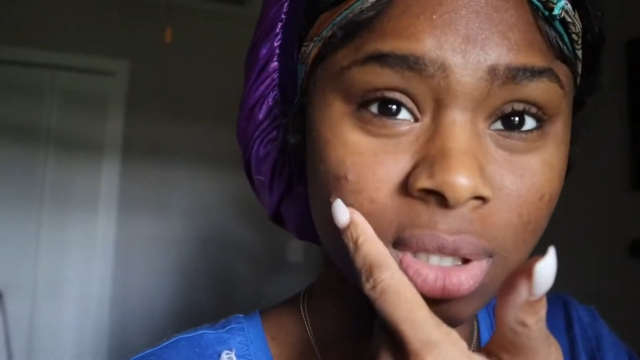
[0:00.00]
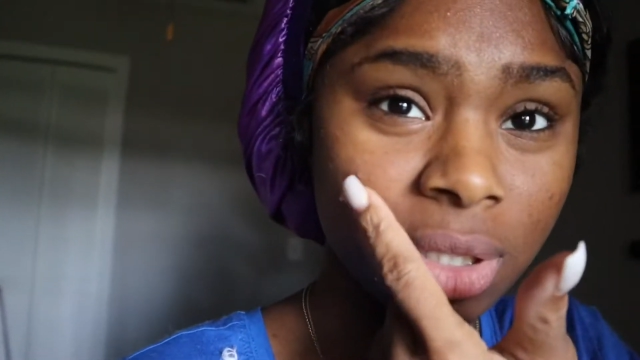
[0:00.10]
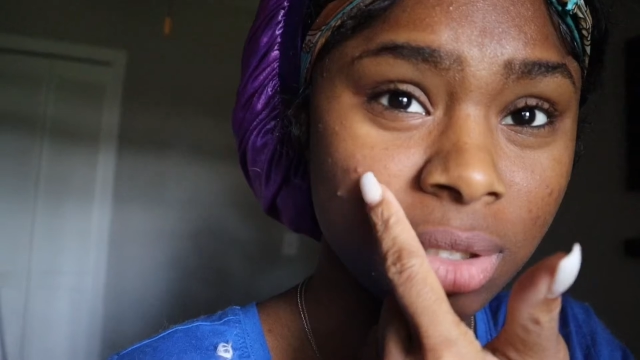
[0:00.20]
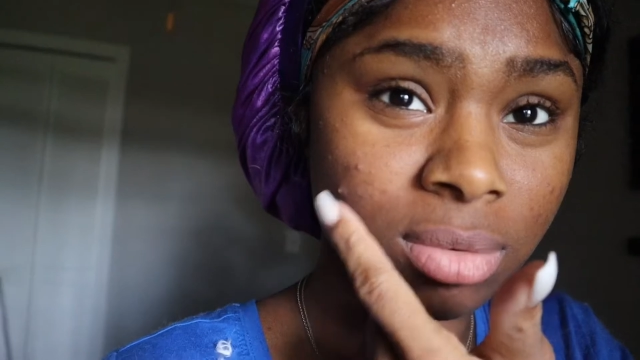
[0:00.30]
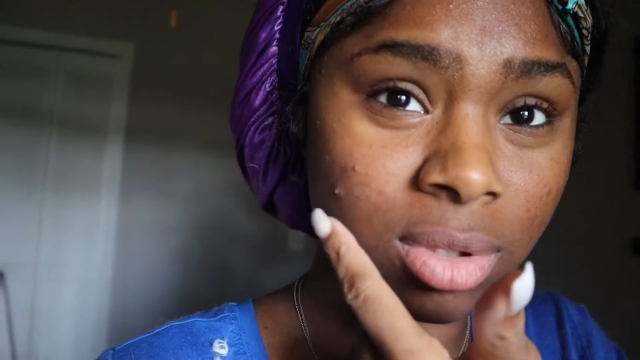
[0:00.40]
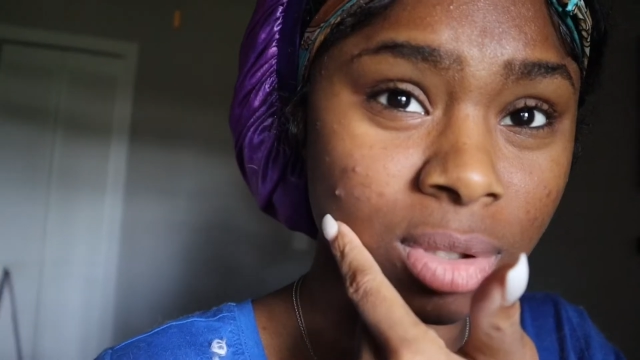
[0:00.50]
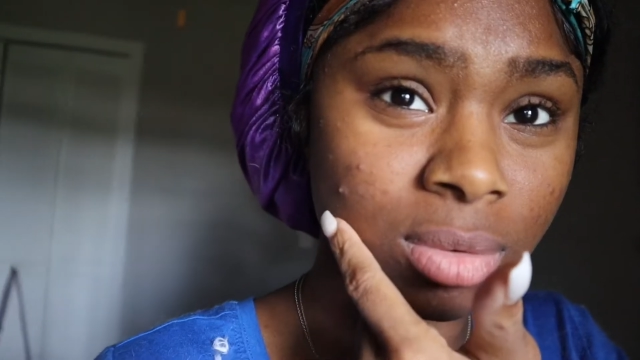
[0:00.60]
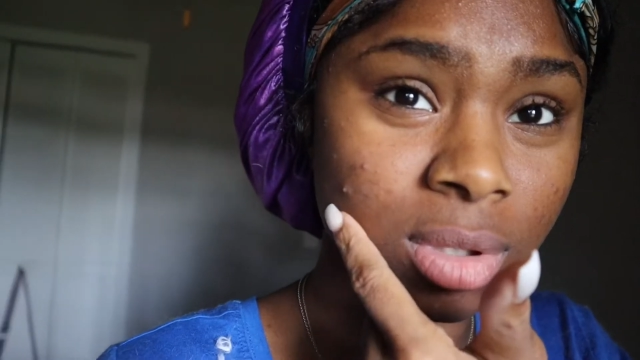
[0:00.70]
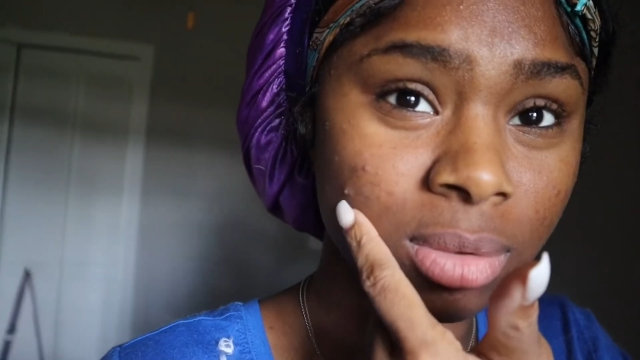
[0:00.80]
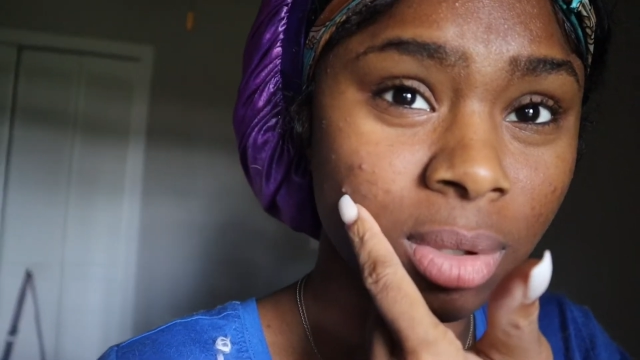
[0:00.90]
And this one too.
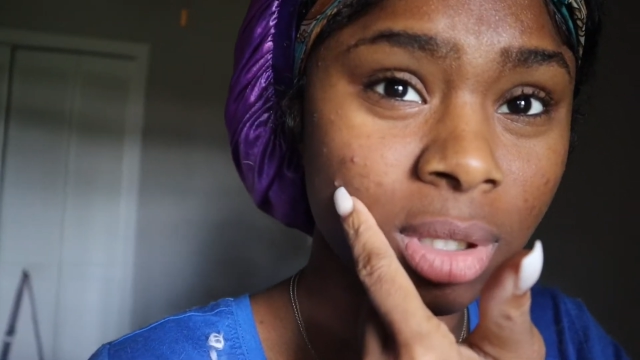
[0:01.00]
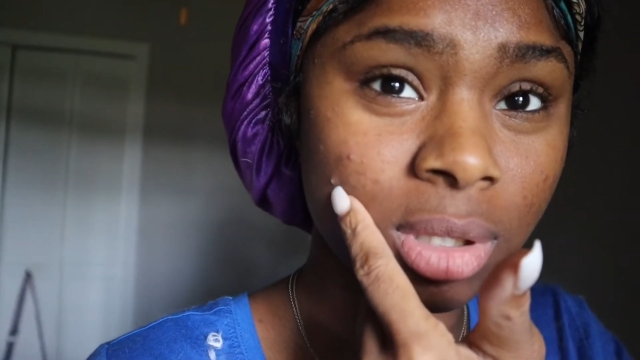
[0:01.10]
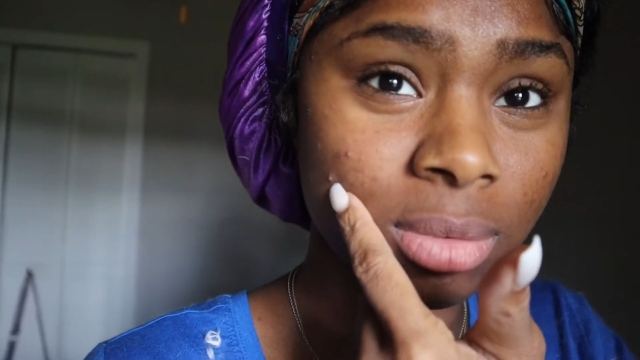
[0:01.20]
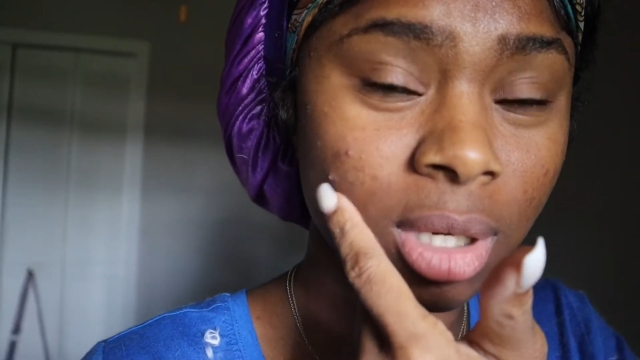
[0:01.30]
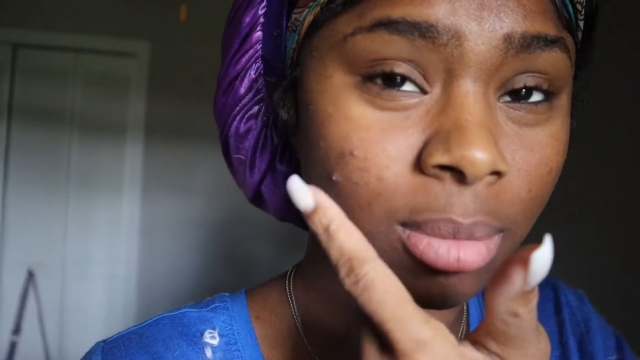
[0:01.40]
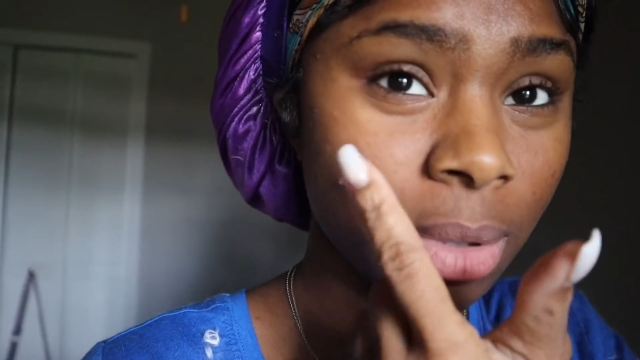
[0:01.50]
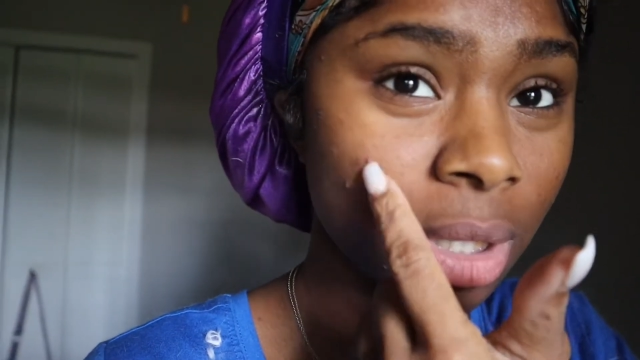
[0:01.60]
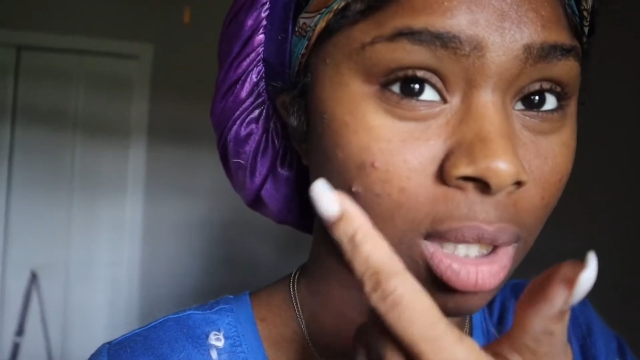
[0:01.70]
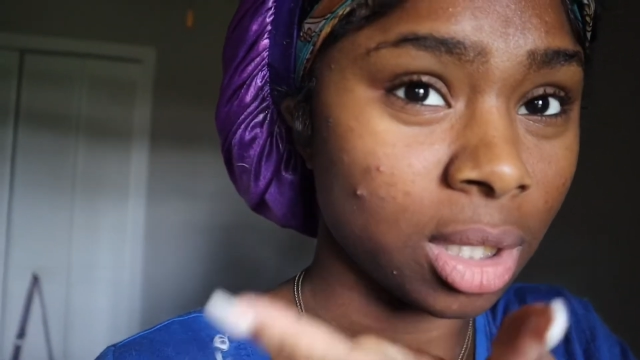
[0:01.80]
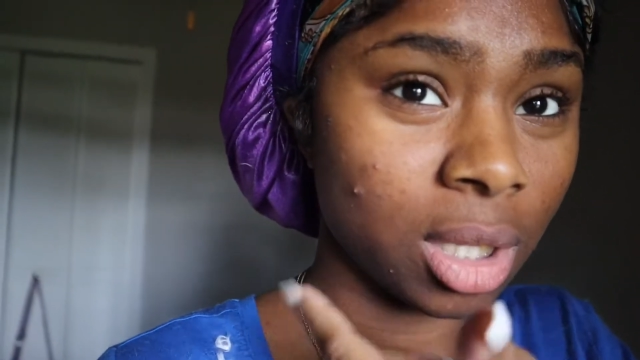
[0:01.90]
Because why does one that be
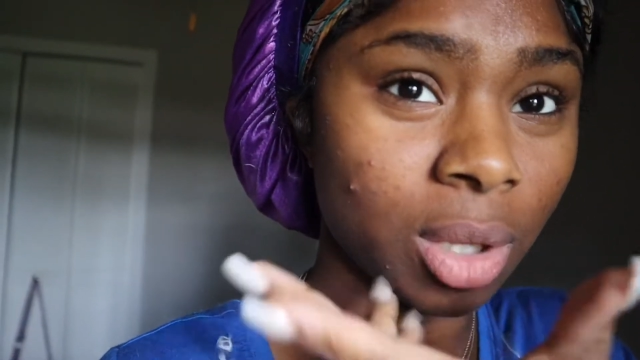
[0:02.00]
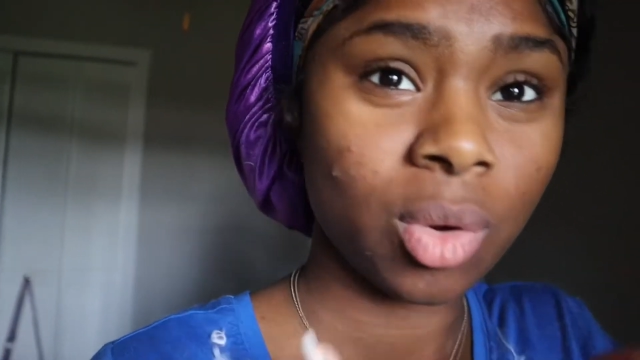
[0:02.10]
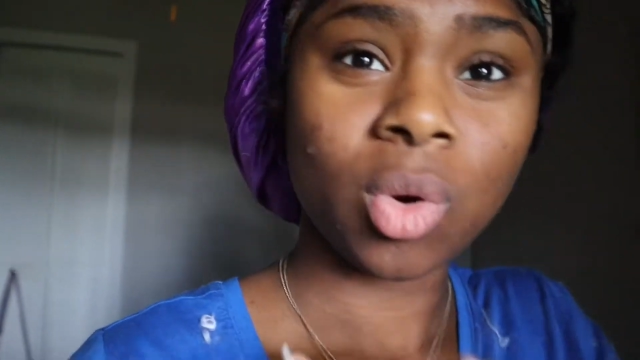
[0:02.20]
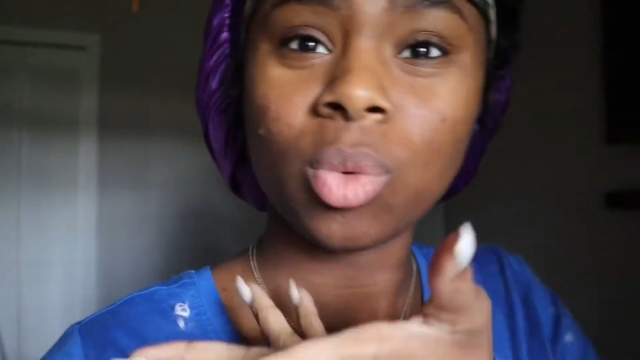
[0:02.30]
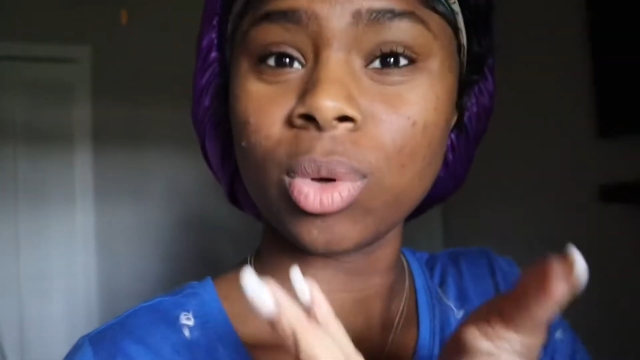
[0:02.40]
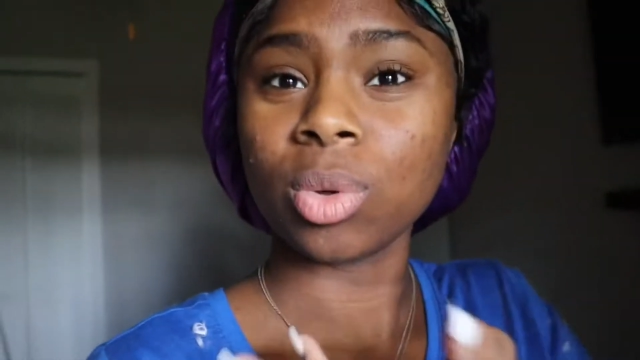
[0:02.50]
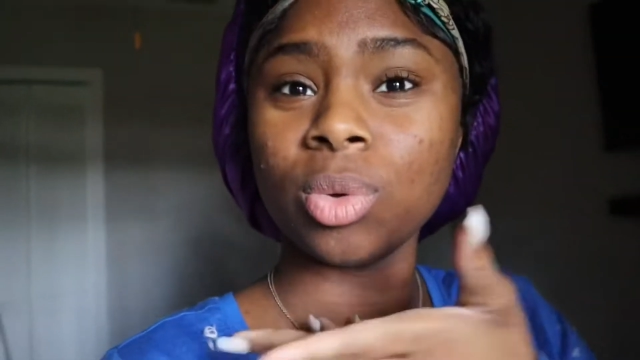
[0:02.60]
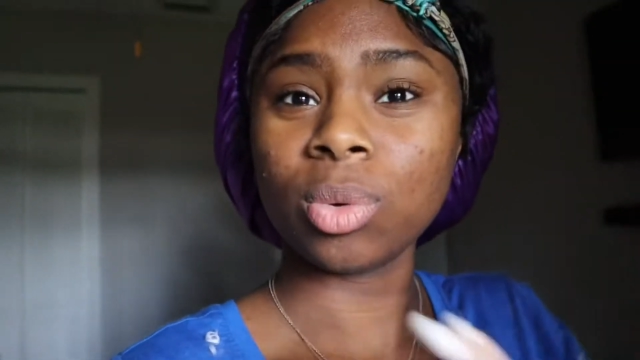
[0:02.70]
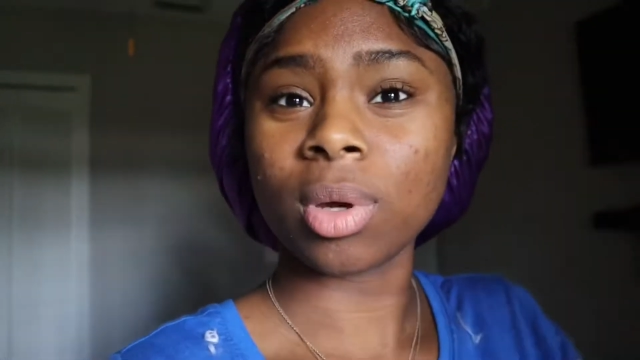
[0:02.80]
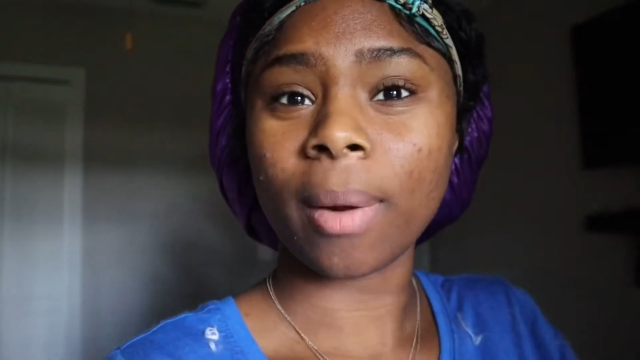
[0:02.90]
like, what are you
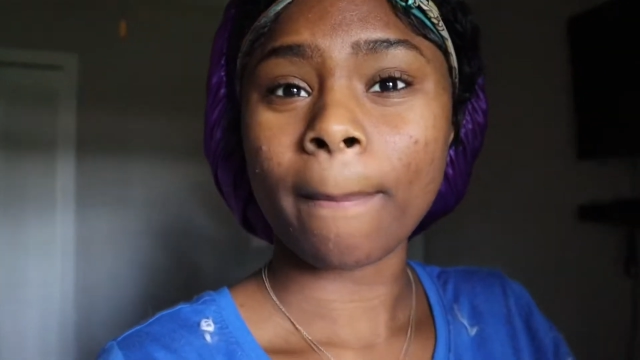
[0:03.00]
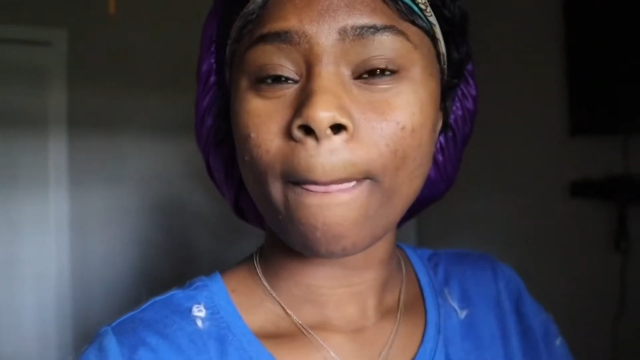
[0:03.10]
doing?